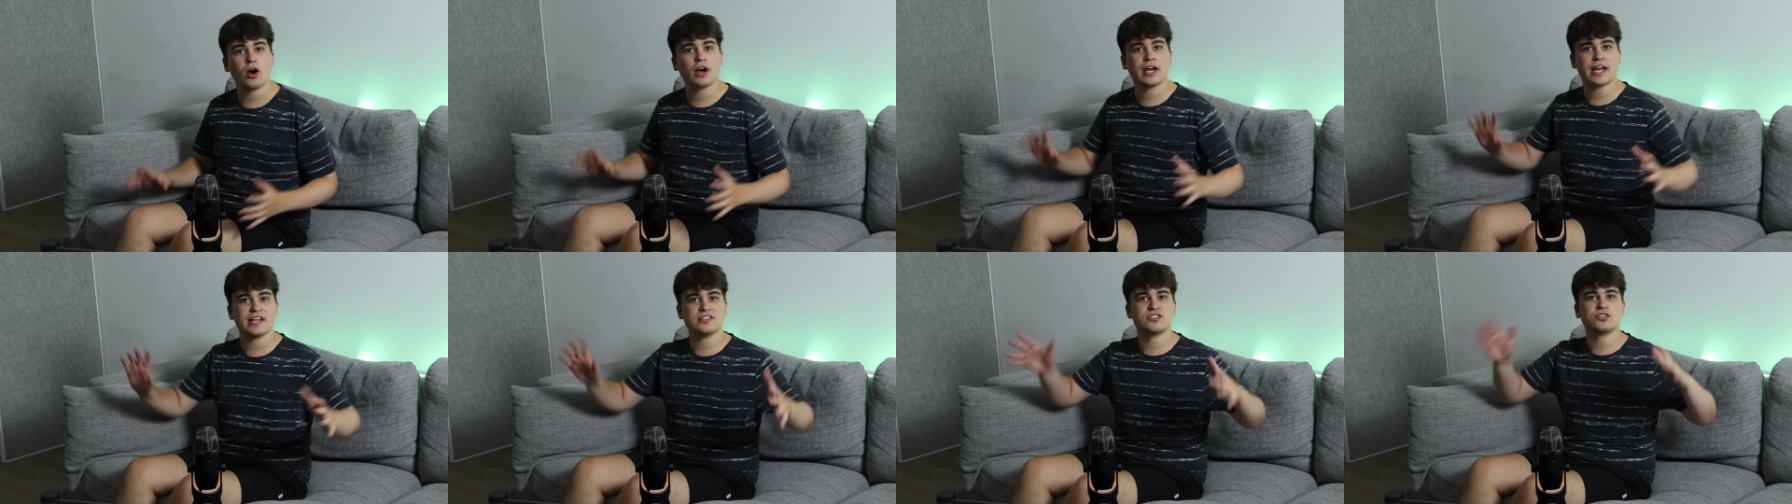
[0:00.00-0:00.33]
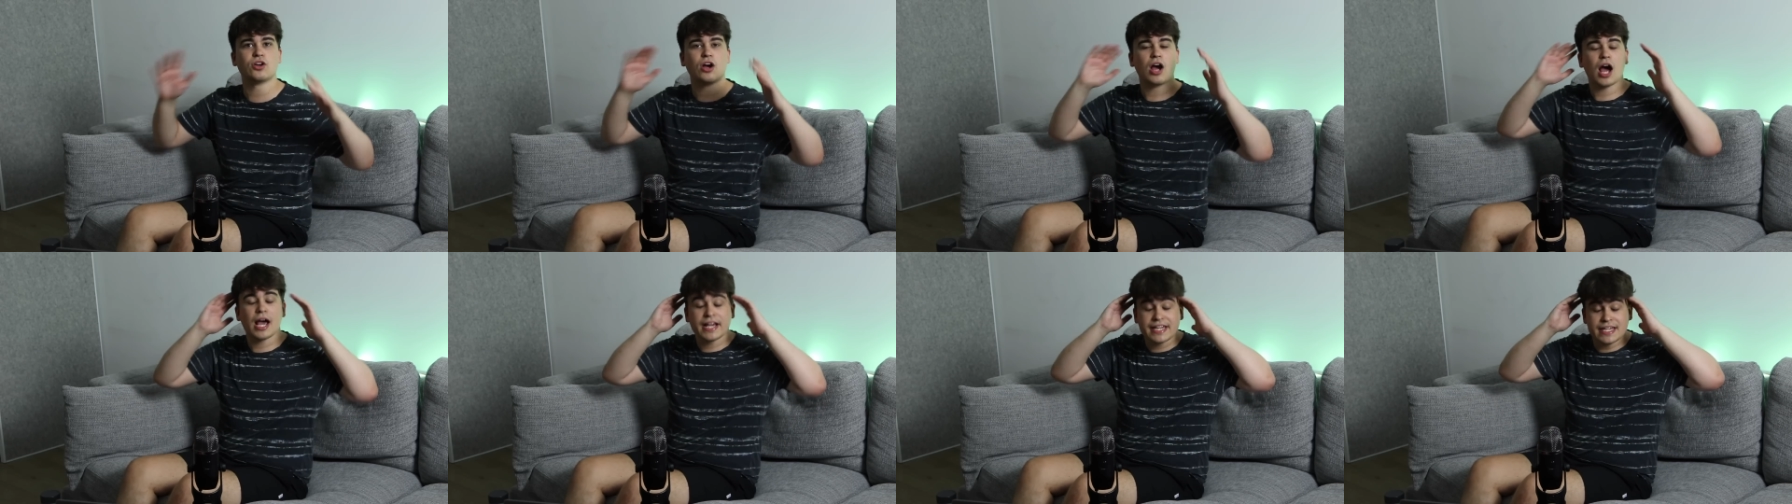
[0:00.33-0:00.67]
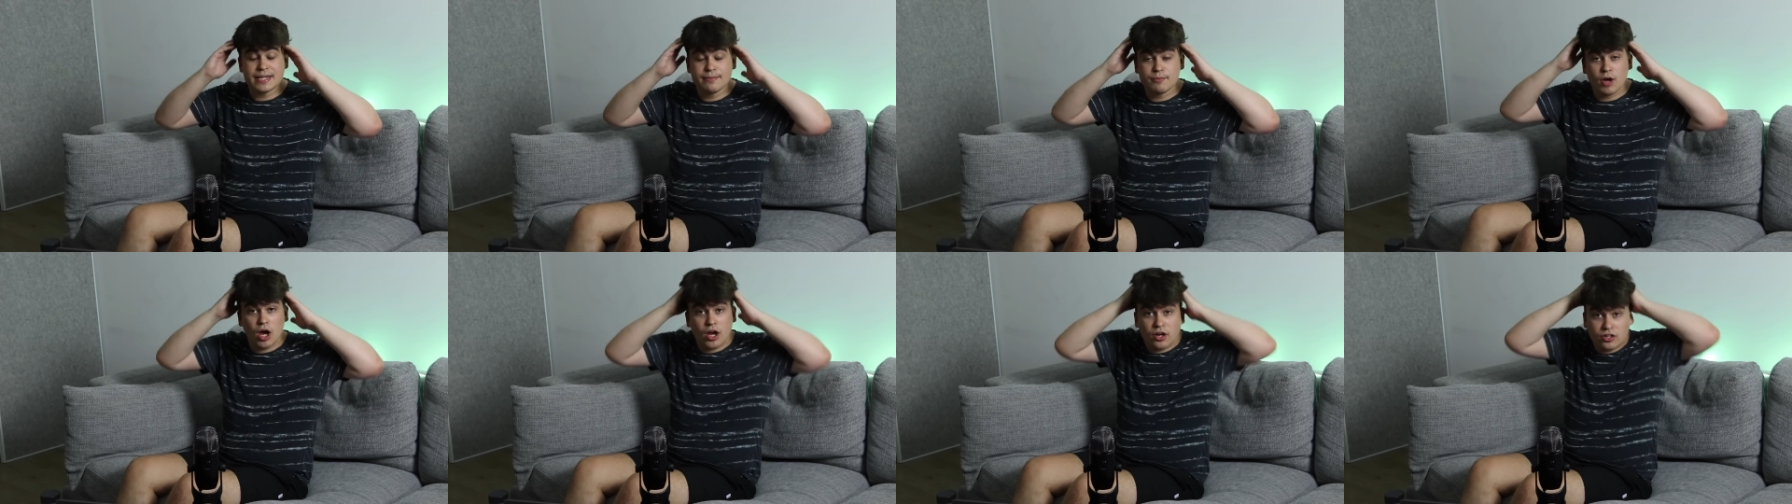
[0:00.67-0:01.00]
okay, sorry. I
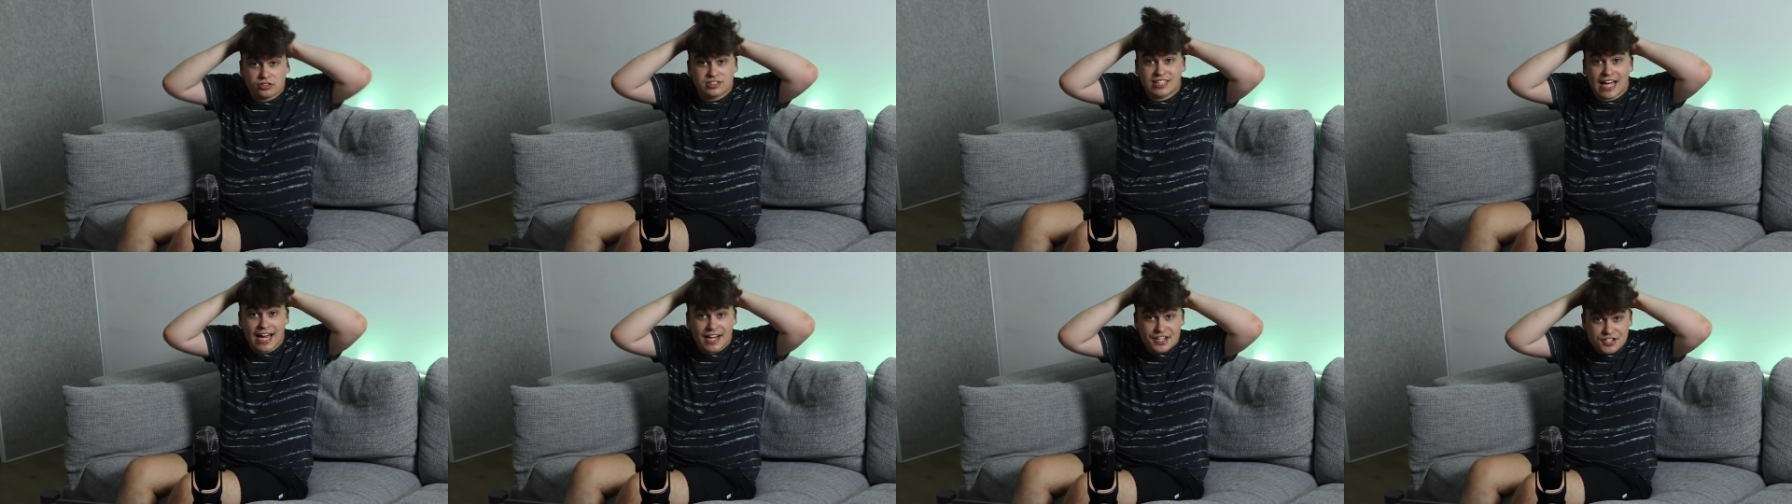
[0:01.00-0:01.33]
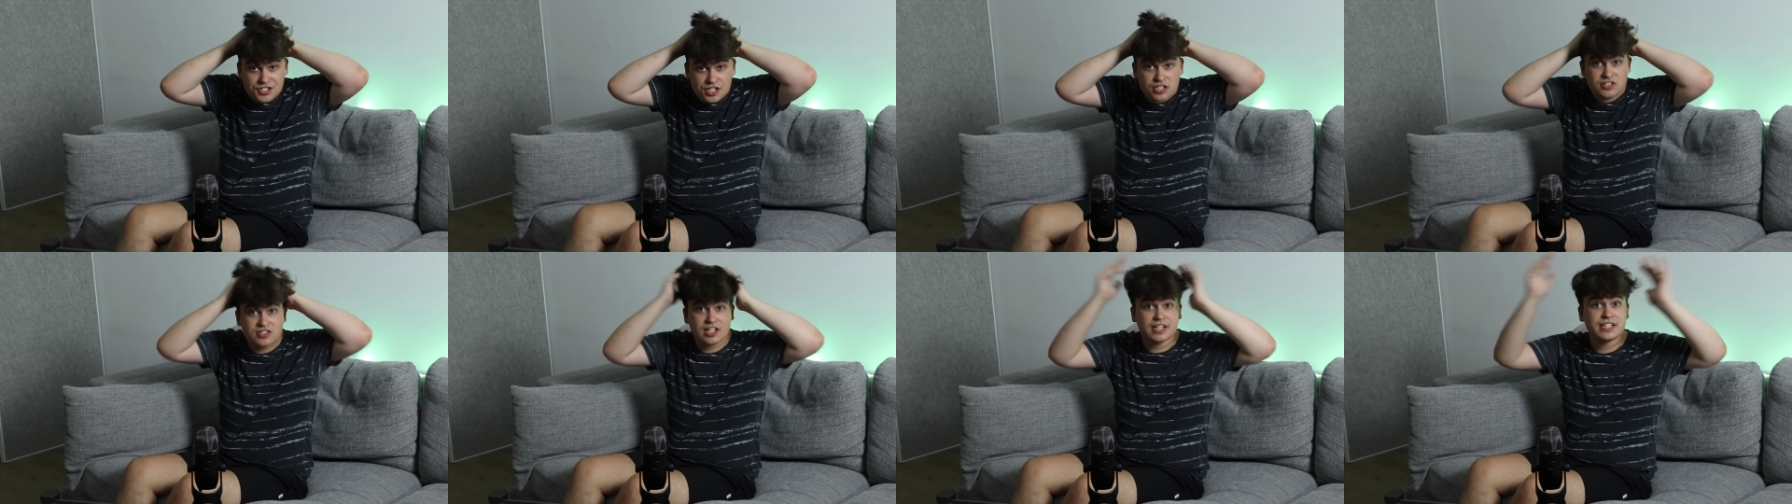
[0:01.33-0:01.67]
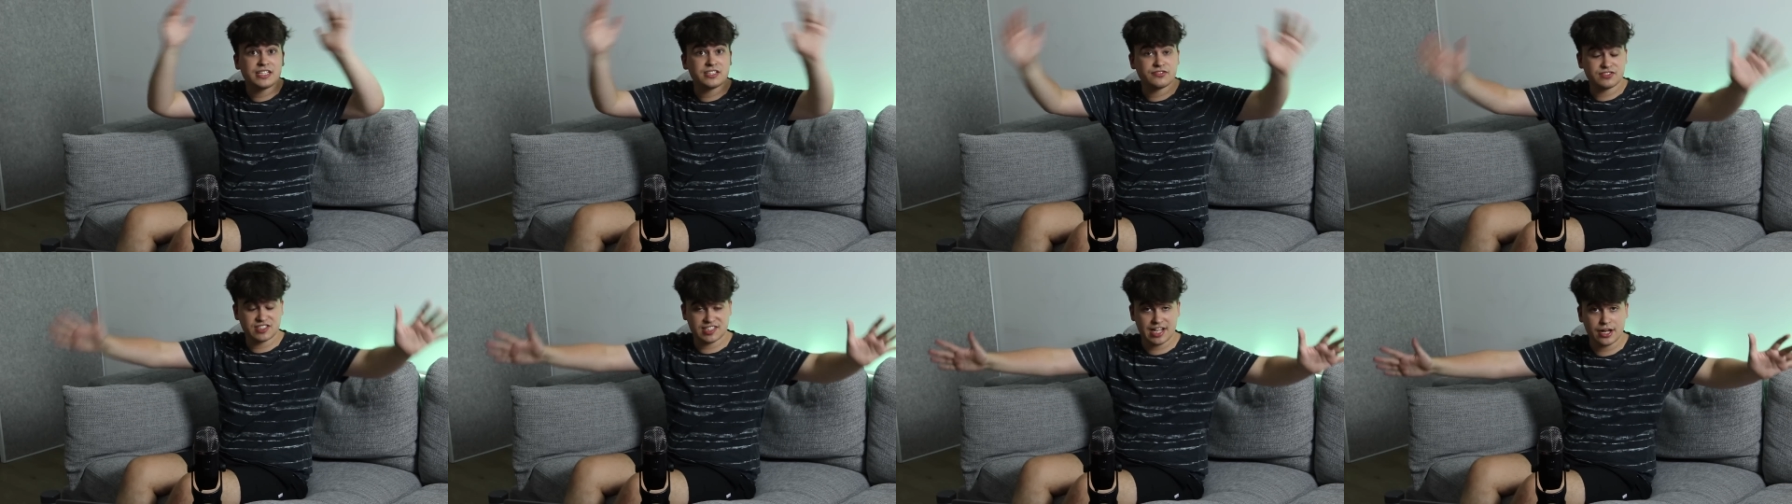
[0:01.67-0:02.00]
keep going on tangents. I
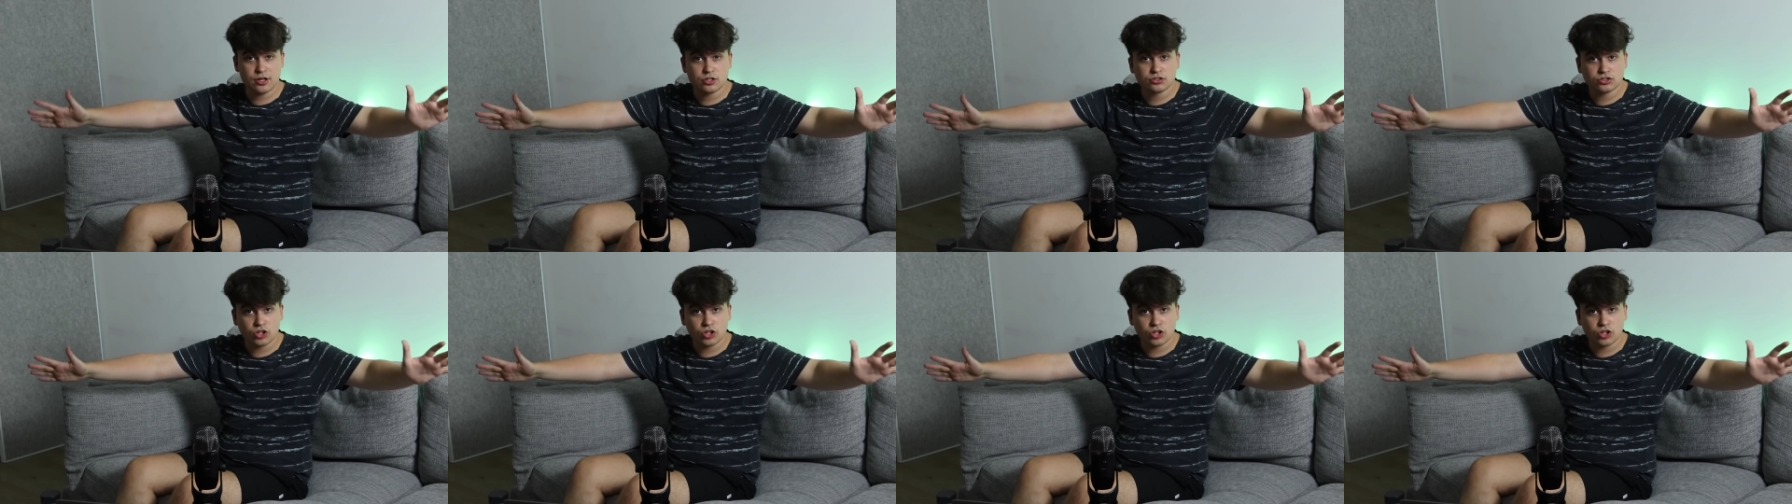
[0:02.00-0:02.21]
need to stay on